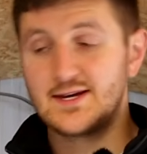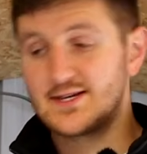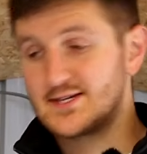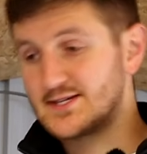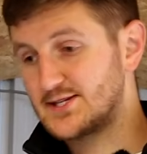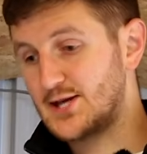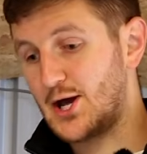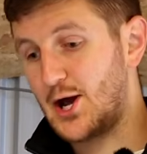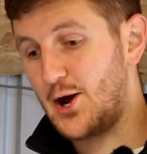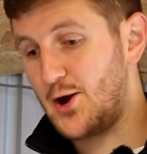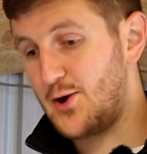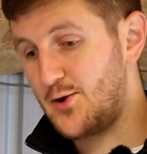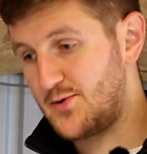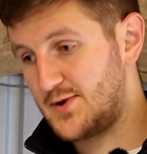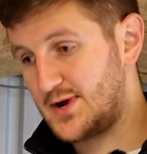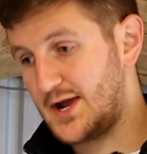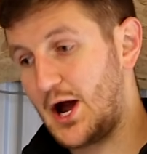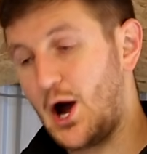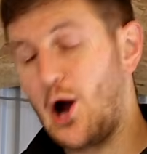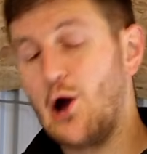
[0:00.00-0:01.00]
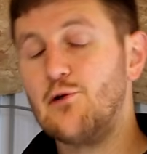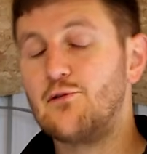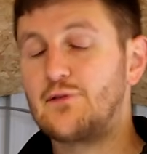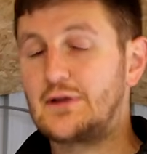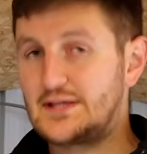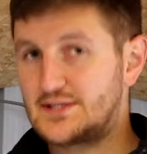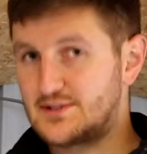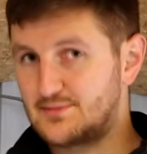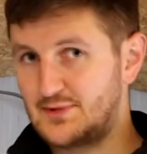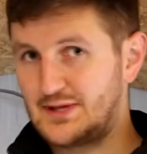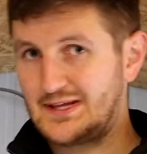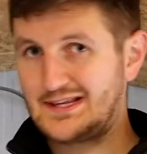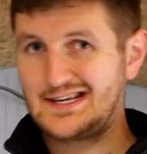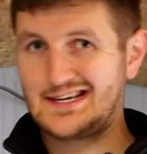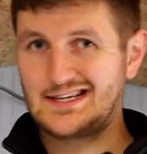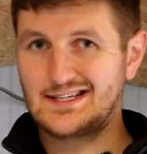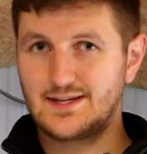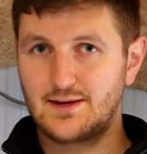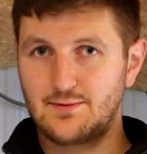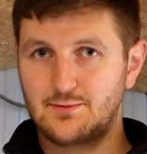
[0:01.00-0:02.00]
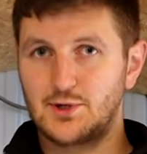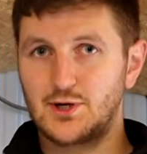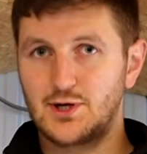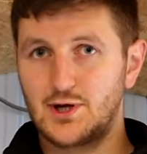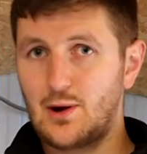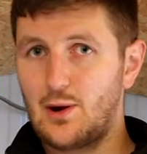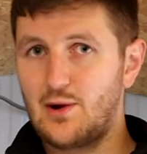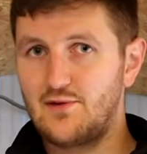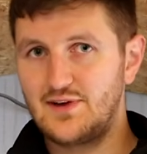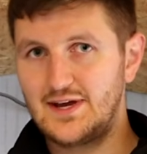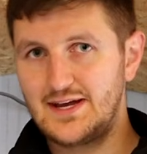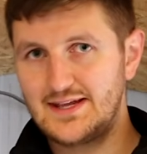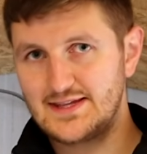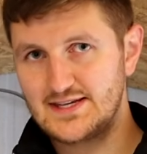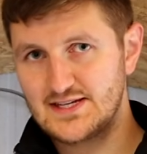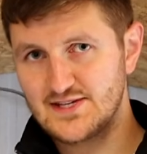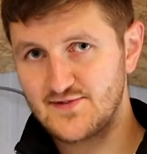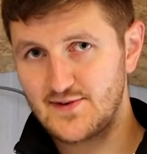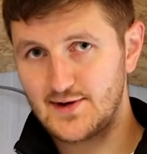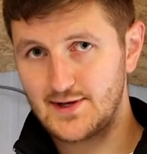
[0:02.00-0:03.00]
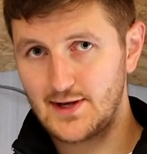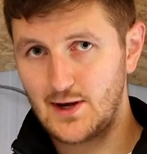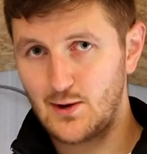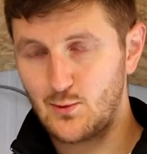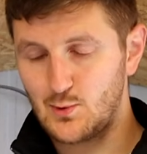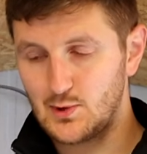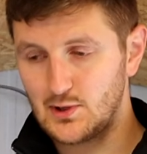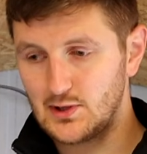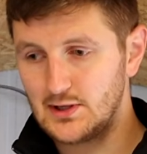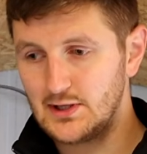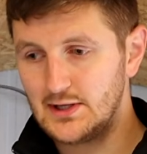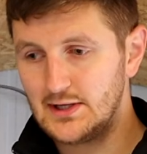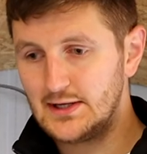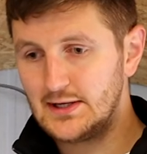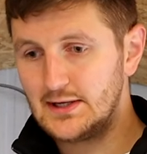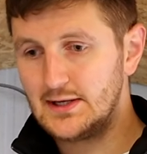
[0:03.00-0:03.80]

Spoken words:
So yeah, hopefully some of the things that I'm going to go over in this video will